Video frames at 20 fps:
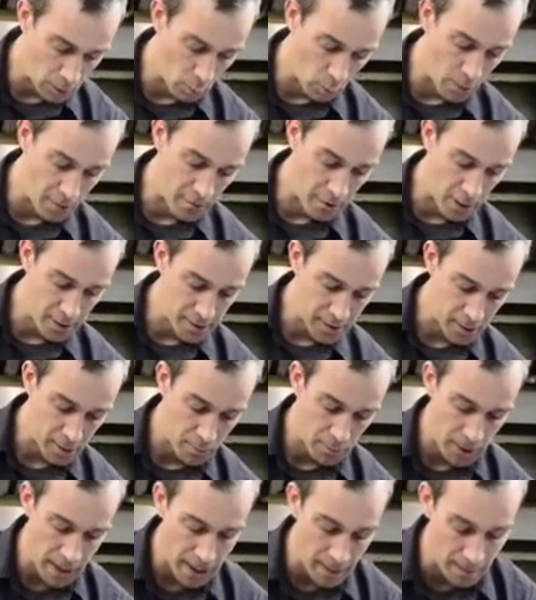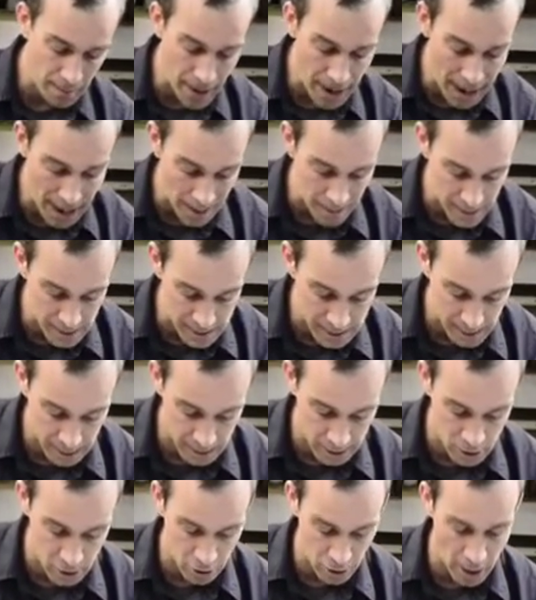we've also kind of patted the
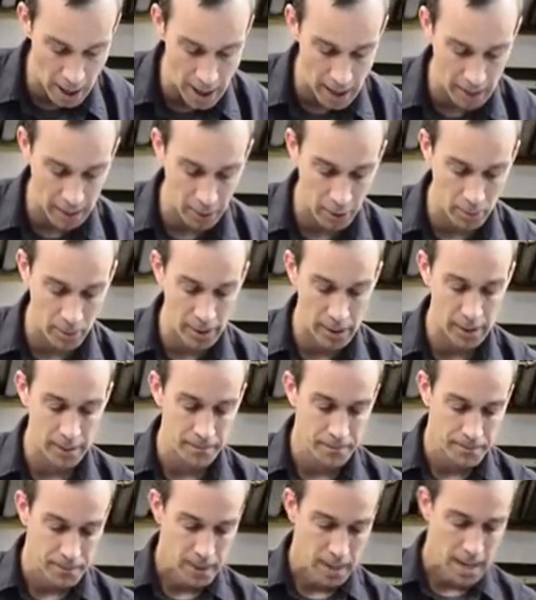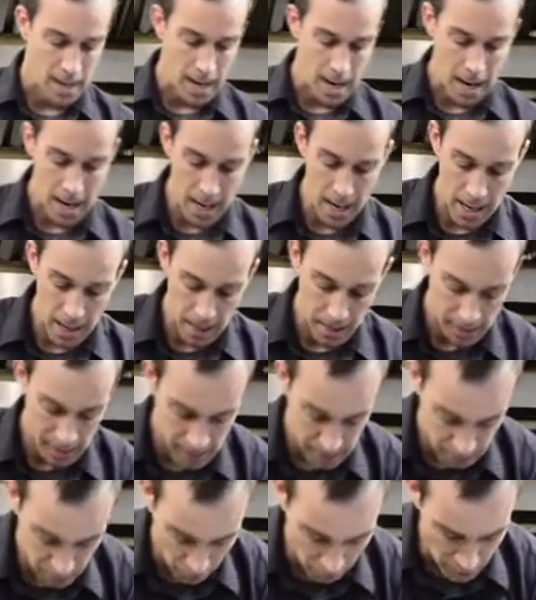skin dry a little bit and
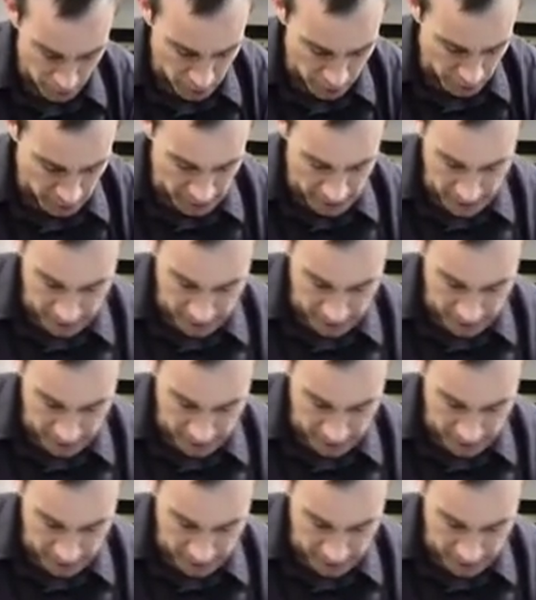to remove any